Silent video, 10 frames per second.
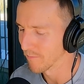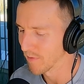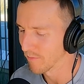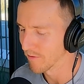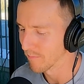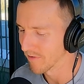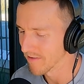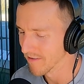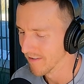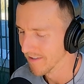people and
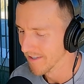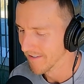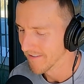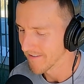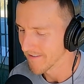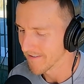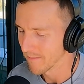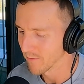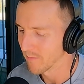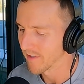place.
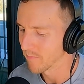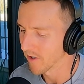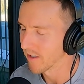What's your best marketing